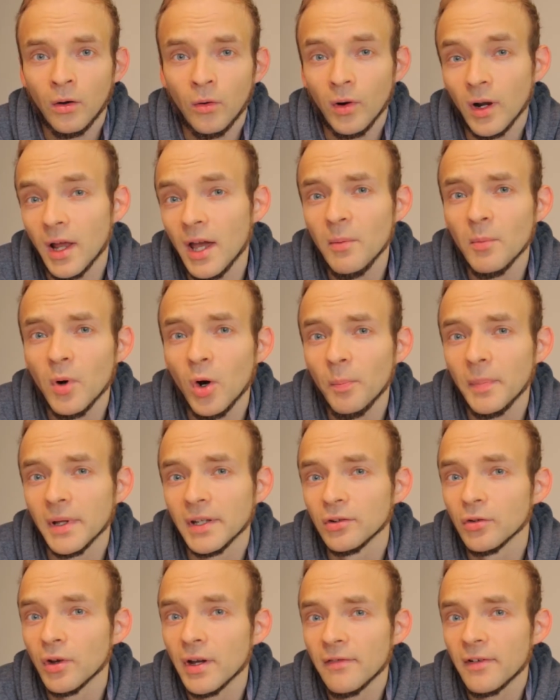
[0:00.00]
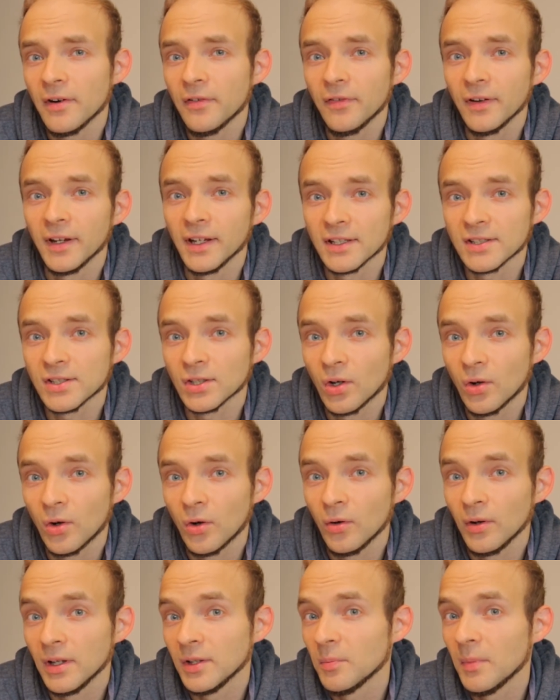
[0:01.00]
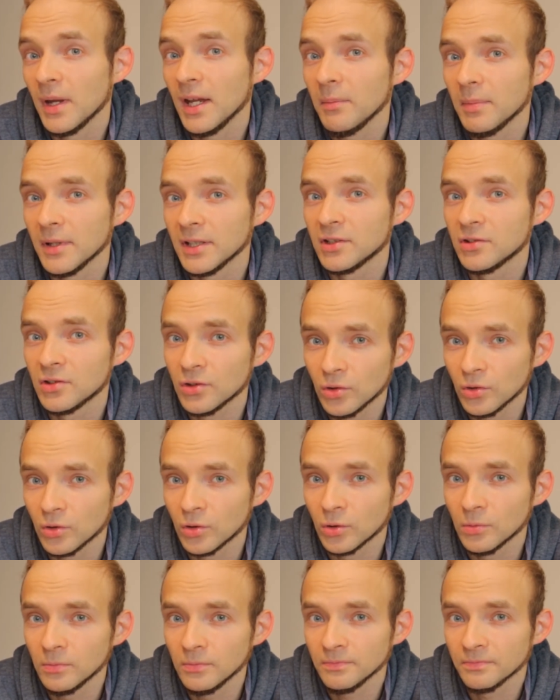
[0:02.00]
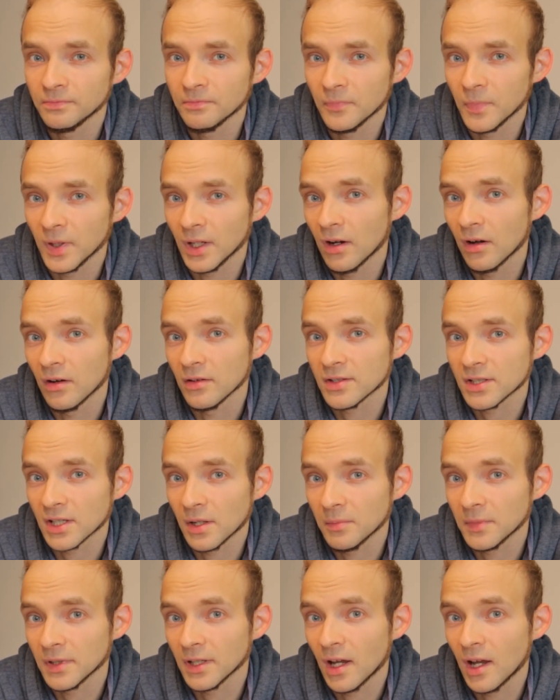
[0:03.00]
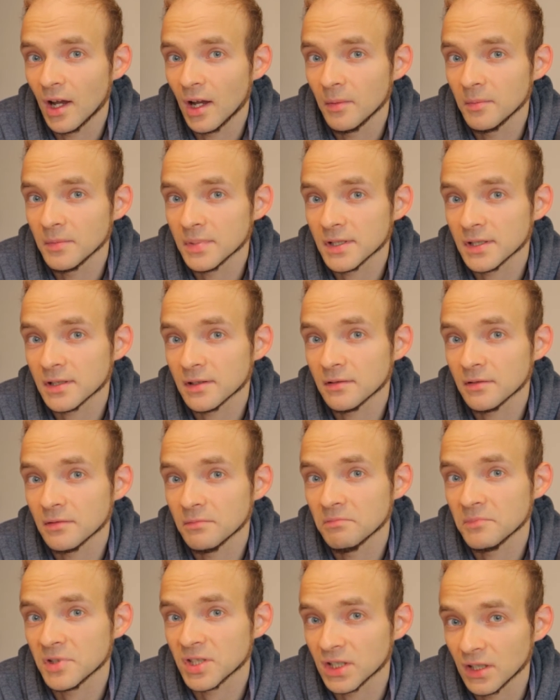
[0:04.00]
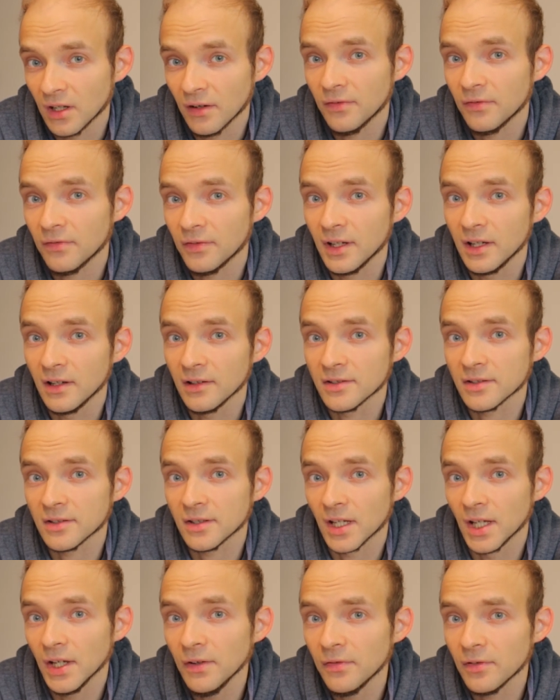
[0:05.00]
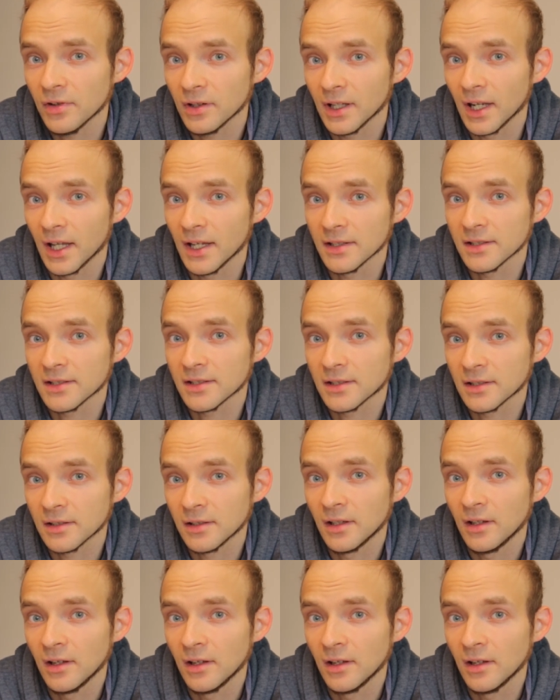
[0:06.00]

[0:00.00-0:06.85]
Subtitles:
Well, I'm open to everything, so it may be true, because sometimes stuff feels effortless.